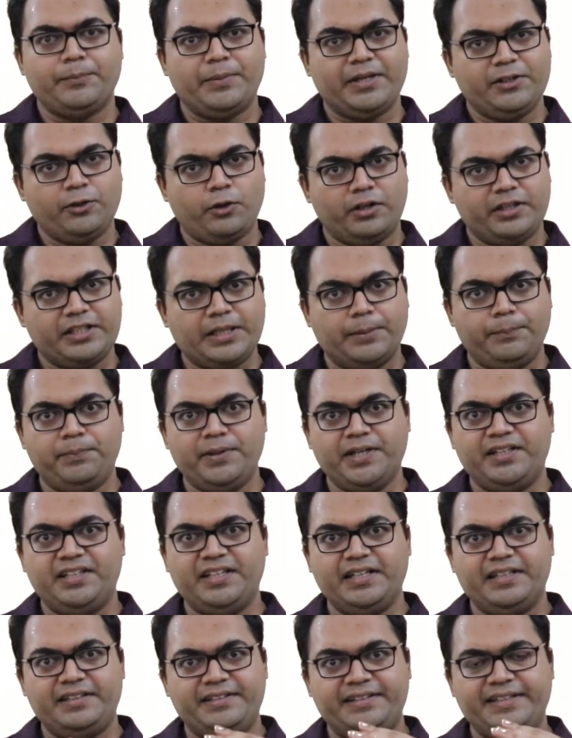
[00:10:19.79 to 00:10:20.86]
but not
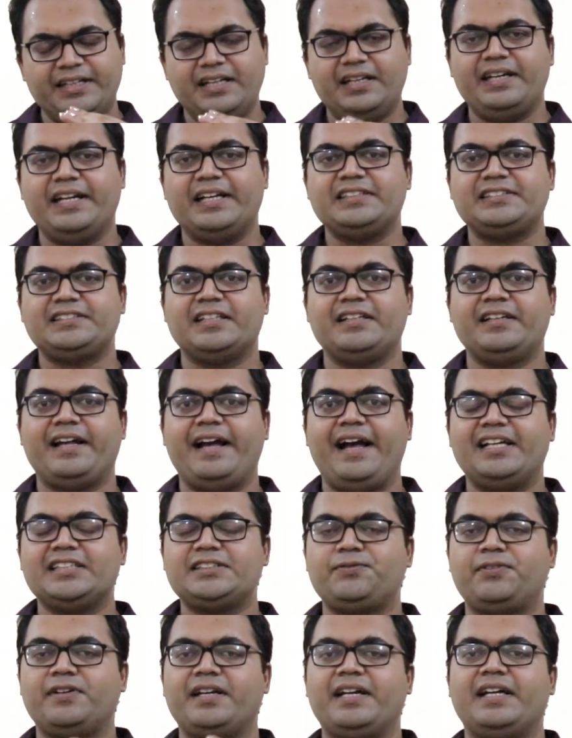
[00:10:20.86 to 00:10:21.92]
completely till extent
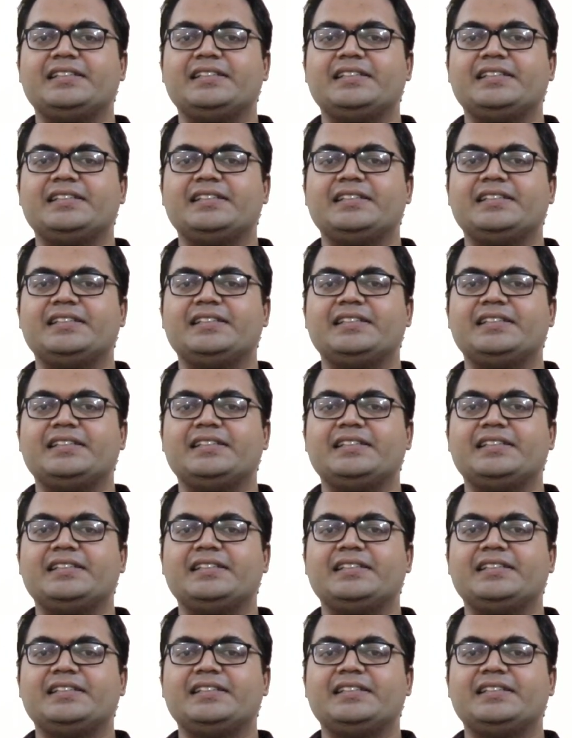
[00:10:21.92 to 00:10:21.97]
as far